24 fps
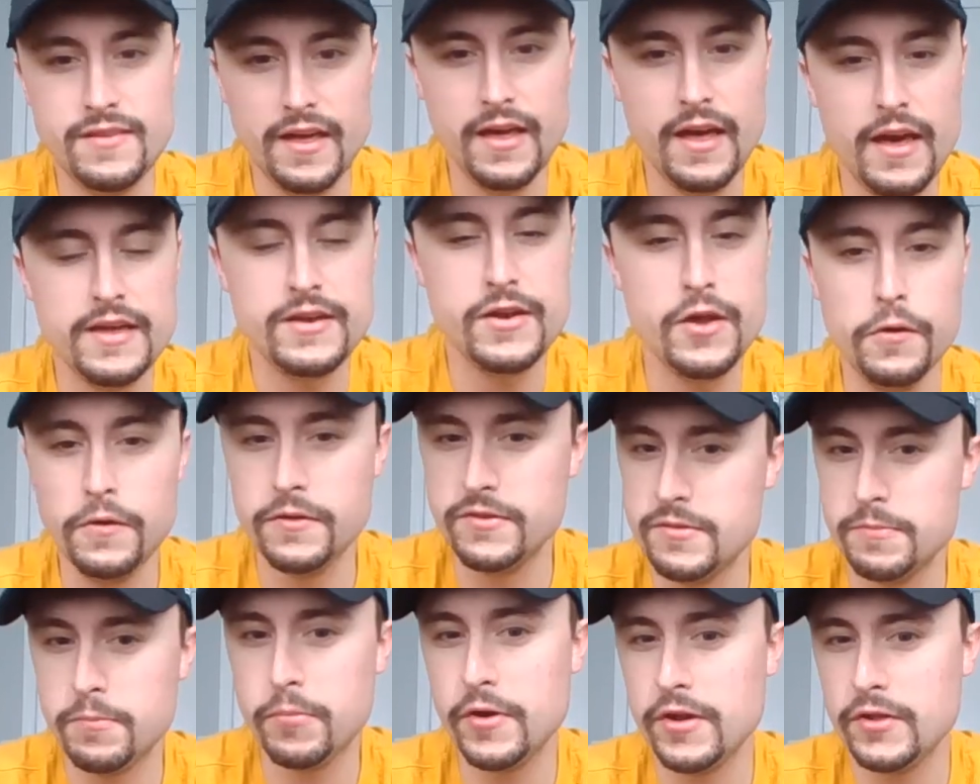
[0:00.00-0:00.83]
I know
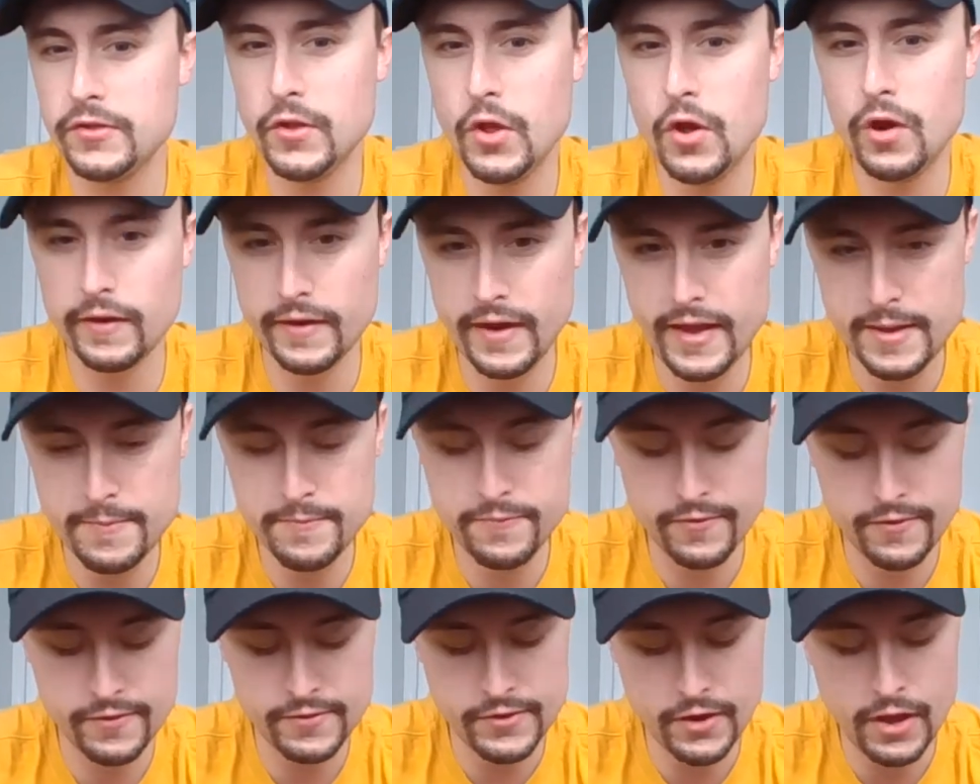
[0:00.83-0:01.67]
it's a pretty long name
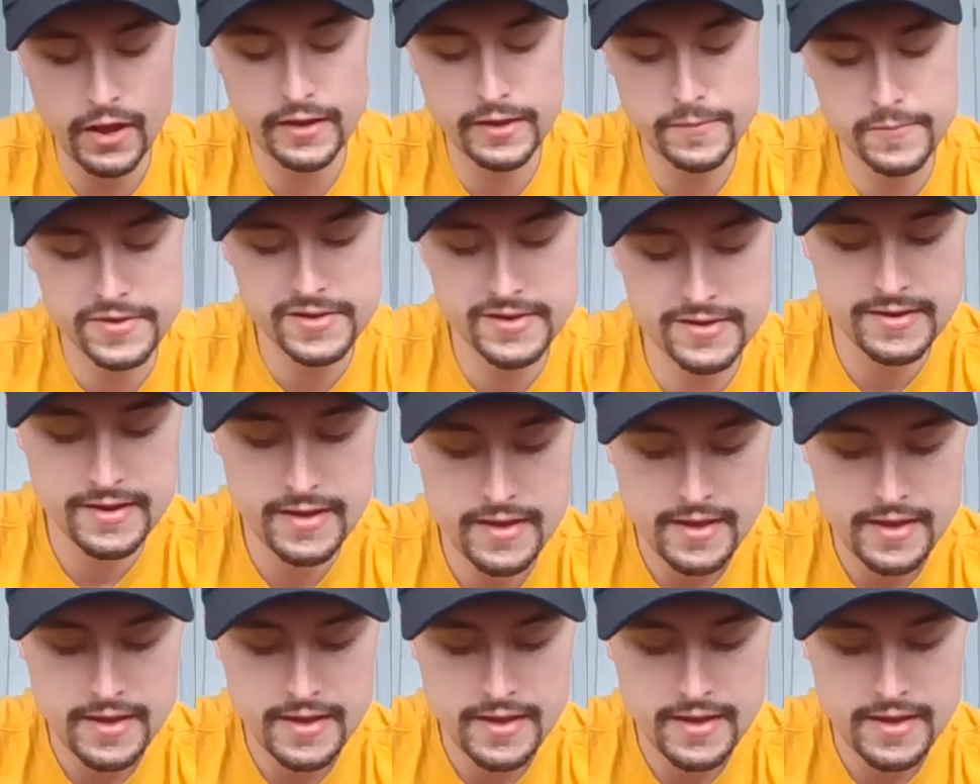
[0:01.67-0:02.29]
for a document.